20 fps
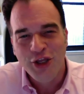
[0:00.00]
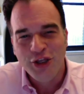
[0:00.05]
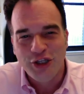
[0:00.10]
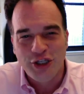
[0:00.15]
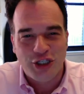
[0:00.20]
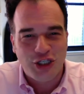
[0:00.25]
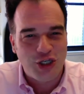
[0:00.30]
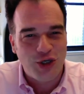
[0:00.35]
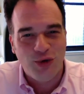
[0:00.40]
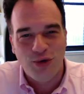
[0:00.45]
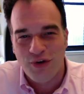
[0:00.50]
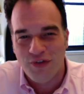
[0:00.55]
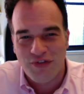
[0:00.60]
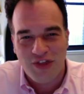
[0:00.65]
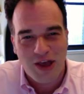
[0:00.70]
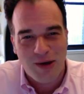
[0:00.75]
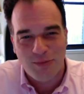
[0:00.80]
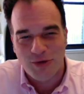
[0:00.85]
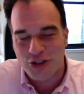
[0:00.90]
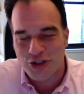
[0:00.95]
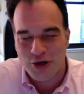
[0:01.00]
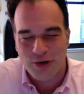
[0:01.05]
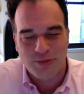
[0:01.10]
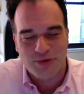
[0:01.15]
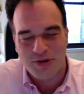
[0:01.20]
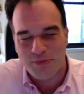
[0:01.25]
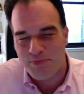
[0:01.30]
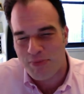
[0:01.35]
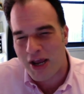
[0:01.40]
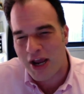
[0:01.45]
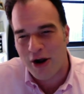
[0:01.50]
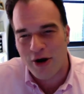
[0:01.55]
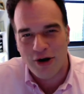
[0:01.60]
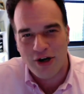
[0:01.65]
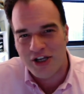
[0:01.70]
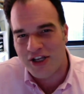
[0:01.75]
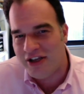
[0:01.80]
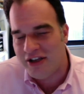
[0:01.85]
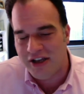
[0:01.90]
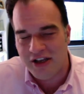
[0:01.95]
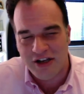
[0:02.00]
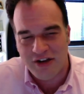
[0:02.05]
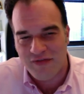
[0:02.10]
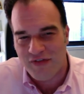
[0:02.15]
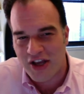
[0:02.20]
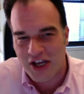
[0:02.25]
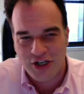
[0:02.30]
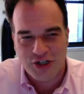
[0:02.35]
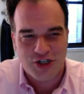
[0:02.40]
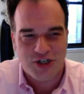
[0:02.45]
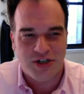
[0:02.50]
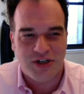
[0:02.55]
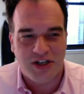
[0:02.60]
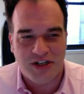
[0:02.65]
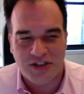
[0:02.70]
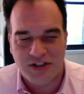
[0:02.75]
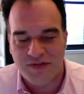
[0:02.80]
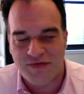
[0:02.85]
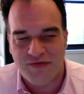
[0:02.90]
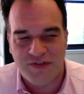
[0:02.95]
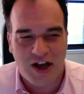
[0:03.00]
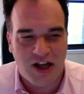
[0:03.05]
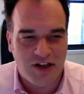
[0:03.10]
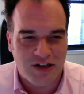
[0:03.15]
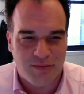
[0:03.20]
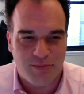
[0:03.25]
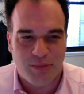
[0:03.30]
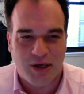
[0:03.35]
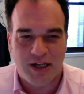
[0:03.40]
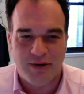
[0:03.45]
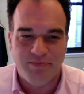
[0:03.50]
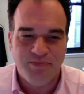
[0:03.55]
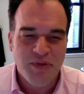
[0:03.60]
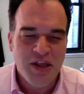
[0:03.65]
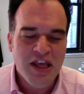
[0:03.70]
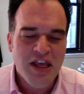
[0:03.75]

the two of them in terms of parity, innovation, and development.